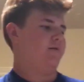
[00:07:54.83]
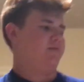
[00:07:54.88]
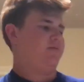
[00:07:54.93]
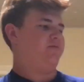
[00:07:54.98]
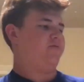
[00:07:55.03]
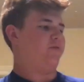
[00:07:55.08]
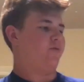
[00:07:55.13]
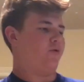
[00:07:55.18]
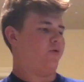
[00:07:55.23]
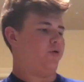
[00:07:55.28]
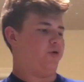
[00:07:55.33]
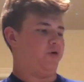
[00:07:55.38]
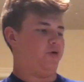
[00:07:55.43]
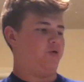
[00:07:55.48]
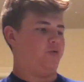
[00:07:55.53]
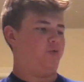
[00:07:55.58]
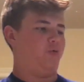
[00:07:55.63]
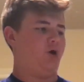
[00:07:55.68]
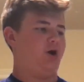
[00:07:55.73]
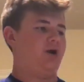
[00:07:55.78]
for
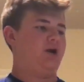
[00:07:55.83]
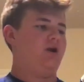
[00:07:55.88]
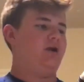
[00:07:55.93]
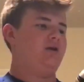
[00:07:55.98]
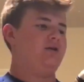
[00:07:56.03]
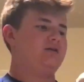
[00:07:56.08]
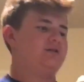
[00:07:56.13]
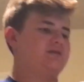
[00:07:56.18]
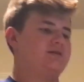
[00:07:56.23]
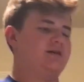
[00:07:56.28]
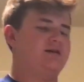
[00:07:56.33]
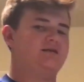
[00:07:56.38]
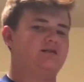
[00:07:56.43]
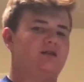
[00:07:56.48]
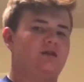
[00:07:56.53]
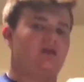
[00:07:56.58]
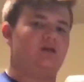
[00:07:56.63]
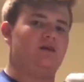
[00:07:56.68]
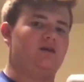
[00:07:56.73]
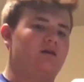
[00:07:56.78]

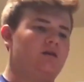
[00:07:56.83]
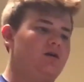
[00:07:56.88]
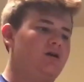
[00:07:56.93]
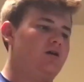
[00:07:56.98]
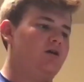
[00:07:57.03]
$160